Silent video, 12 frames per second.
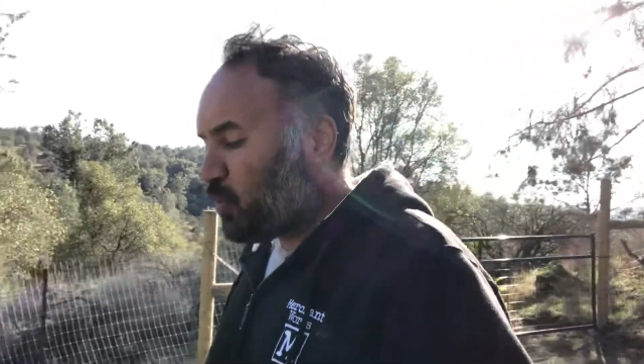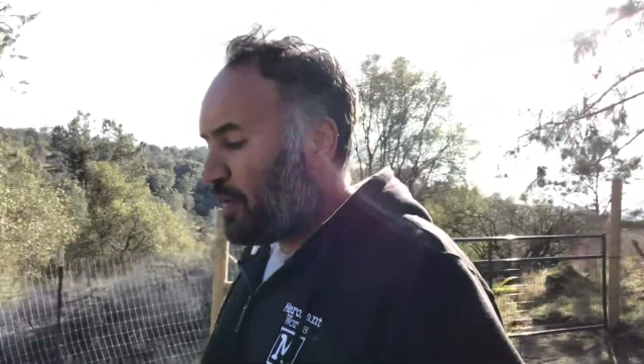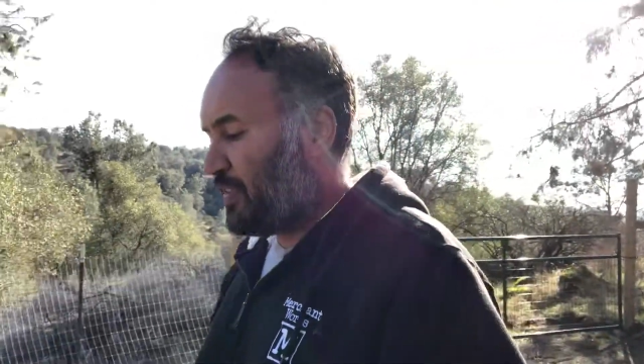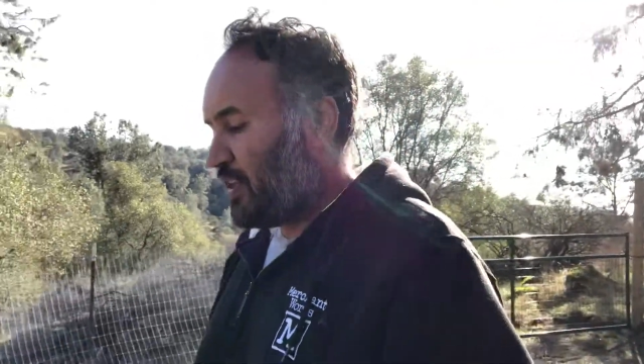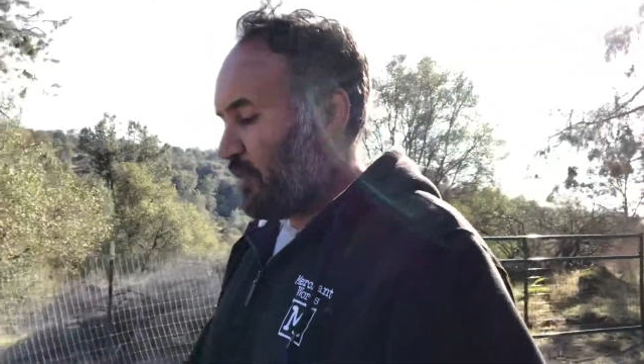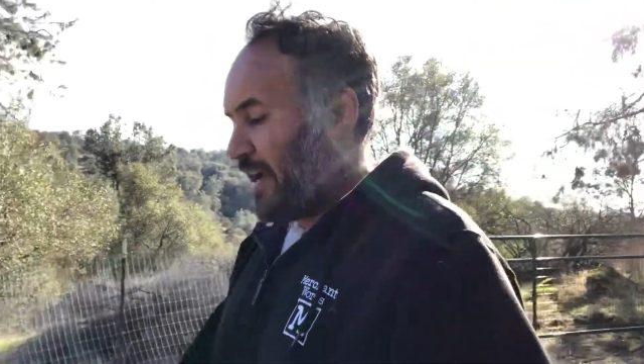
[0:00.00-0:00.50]
one
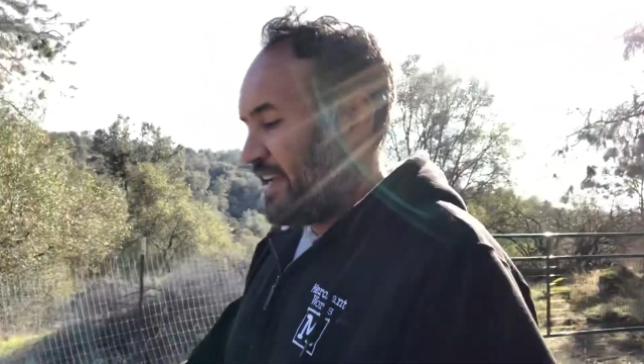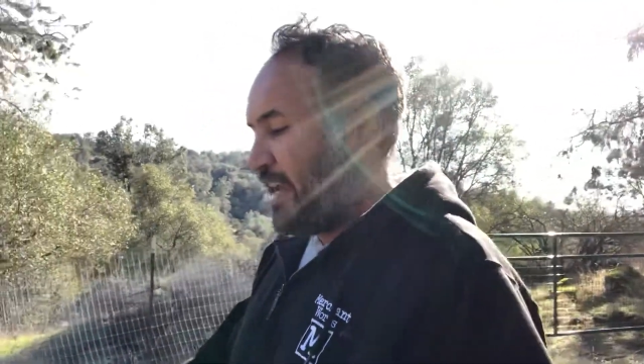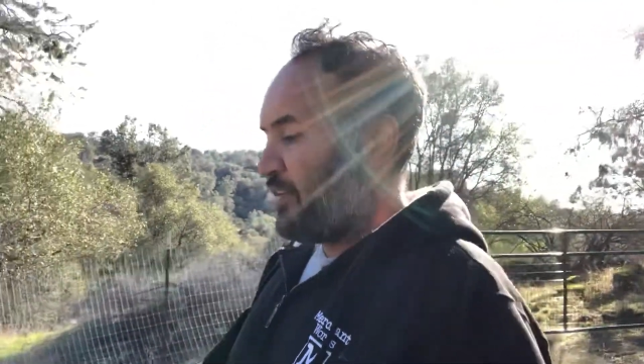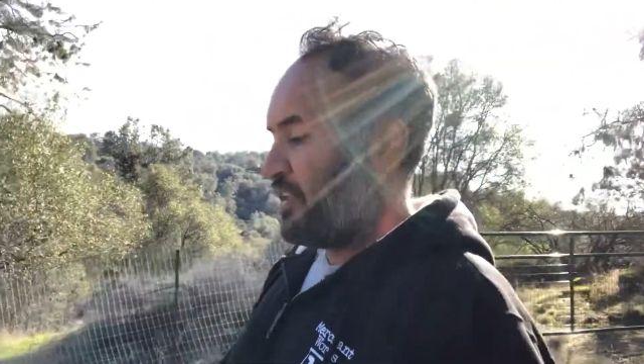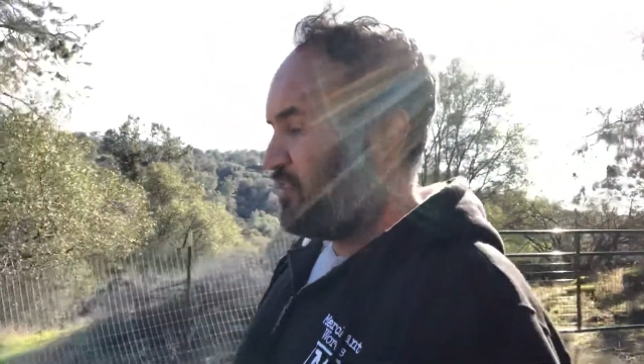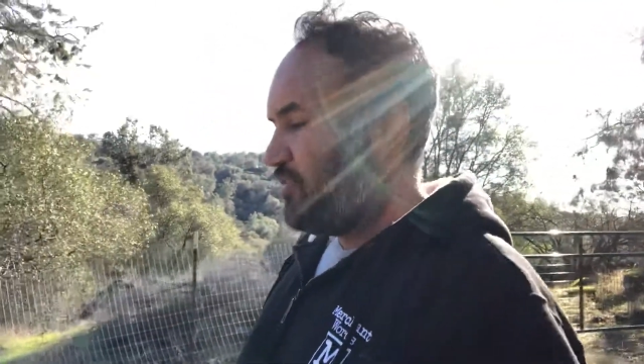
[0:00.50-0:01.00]
thing right
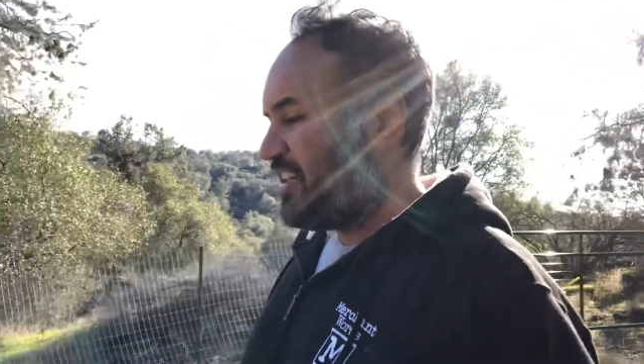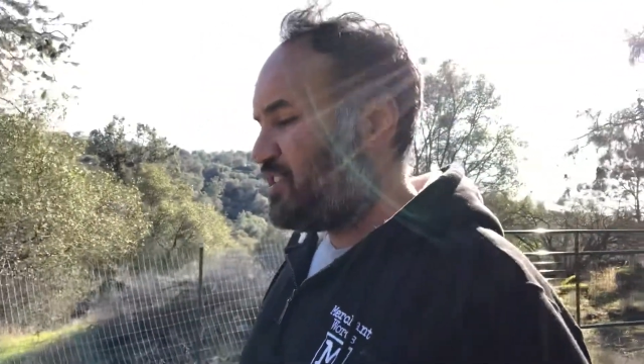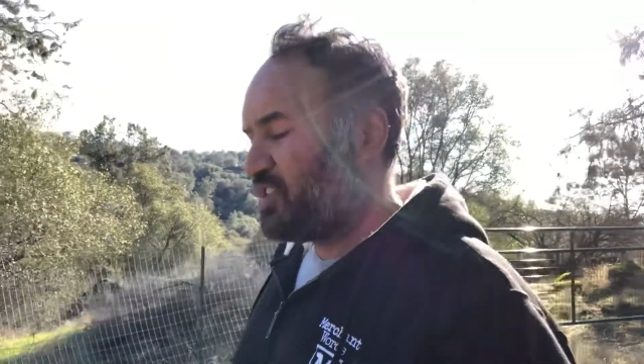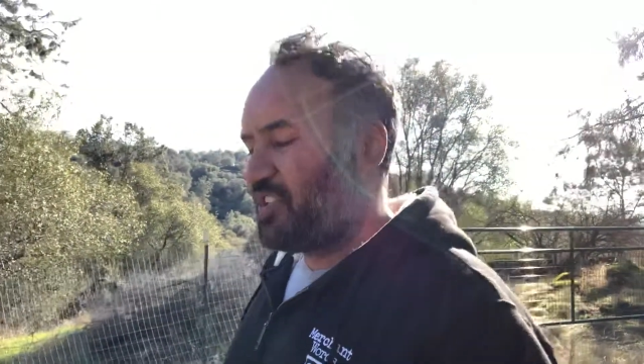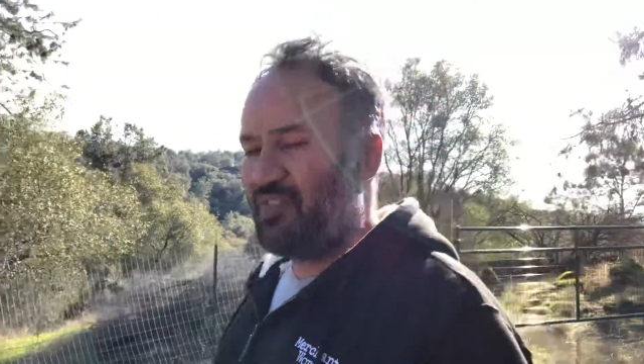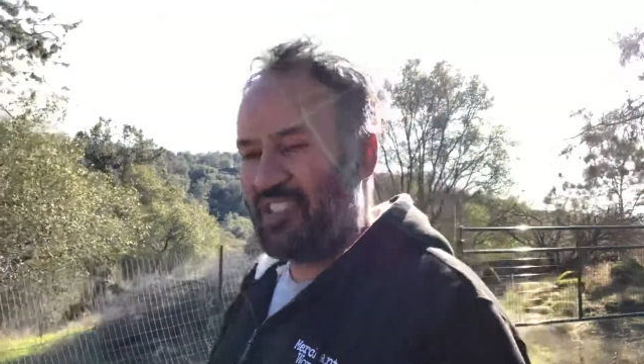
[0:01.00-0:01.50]
now that you find
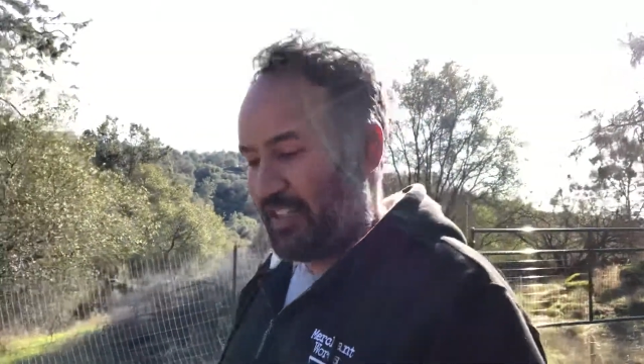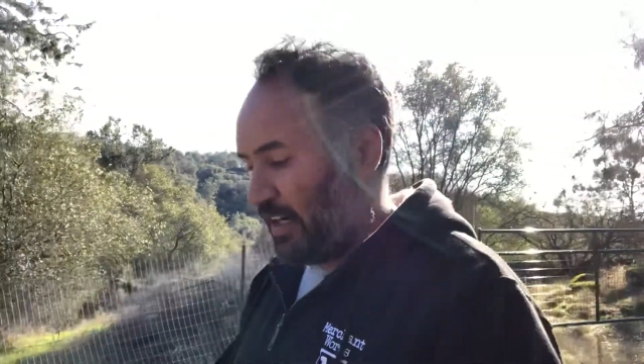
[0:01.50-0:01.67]
yourself just